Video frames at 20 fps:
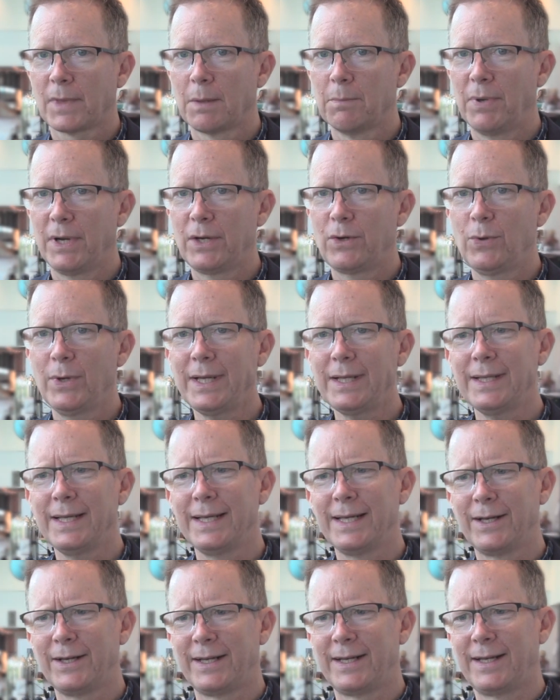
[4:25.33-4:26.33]
But it quickly
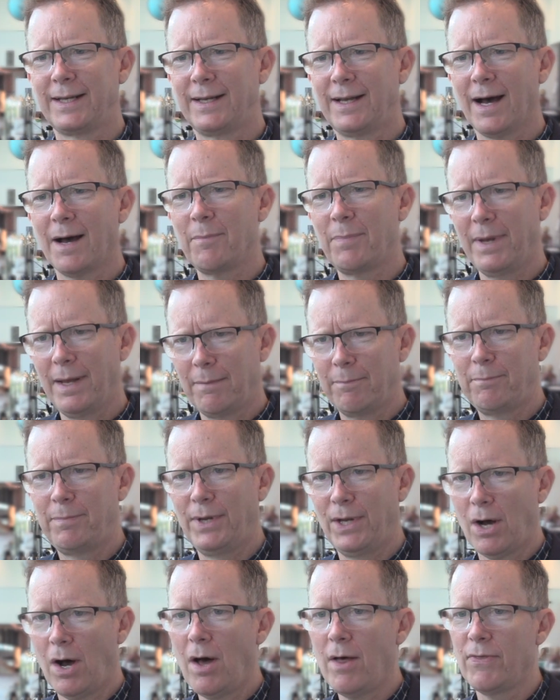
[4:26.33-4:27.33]
got
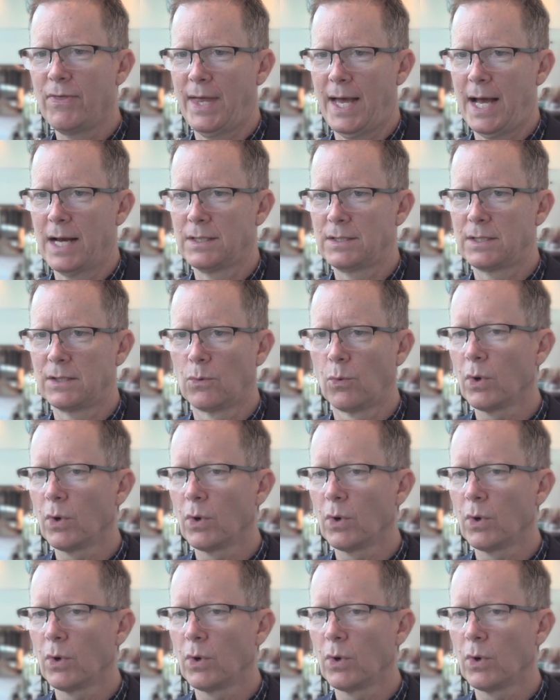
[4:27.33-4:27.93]
beyond that to